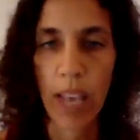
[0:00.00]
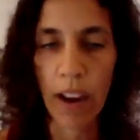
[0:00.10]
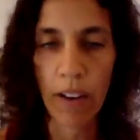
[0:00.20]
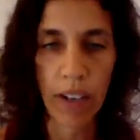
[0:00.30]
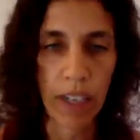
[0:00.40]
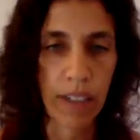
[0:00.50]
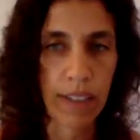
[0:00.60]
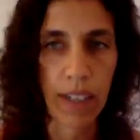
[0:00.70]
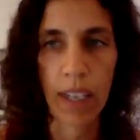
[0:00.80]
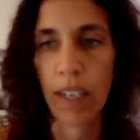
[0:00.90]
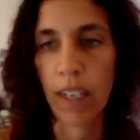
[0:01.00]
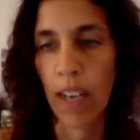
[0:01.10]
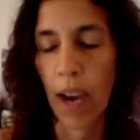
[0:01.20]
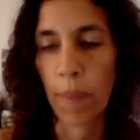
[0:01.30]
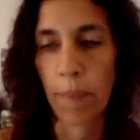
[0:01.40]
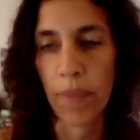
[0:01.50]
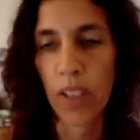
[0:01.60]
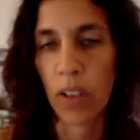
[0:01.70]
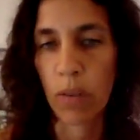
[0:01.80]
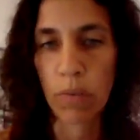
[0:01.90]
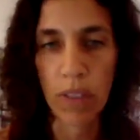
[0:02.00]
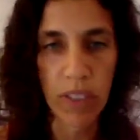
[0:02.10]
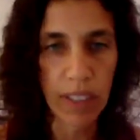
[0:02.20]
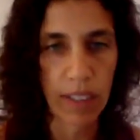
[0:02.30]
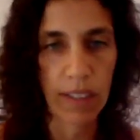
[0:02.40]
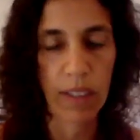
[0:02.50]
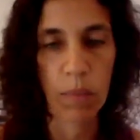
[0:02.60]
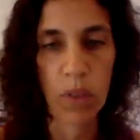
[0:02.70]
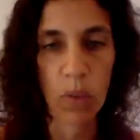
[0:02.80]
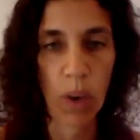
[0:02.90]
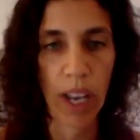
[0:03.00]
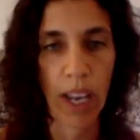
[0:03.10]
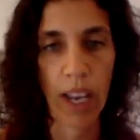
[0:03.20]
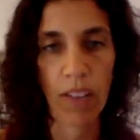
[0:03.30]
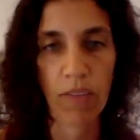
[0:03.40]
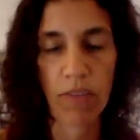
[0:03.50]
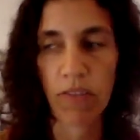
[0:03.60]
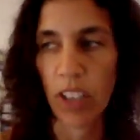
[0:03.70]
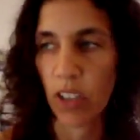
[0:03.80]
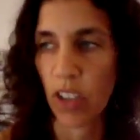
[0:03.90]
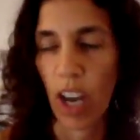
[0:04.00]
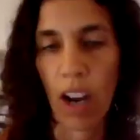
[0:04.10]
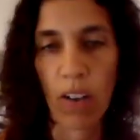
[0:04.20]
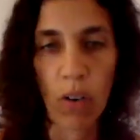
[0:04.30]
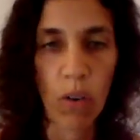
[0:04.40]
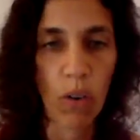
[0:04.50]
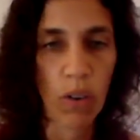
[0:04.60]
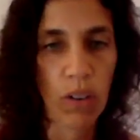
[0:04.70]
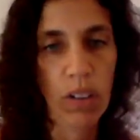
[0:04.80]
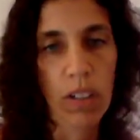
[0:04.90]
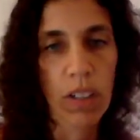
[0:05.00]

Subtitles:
areas in, river systems where fish are all